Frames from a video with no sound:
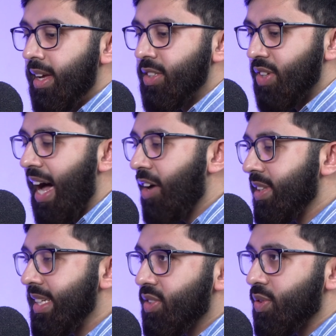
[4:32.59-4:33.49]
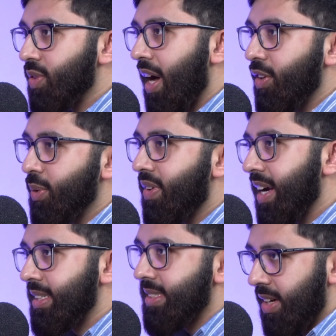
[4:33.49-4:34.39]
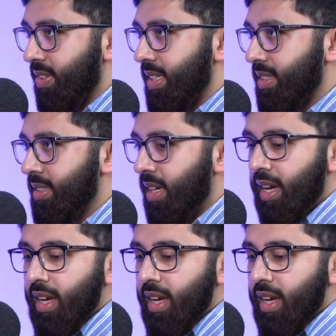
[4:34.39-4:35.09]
So how do we reconcile this?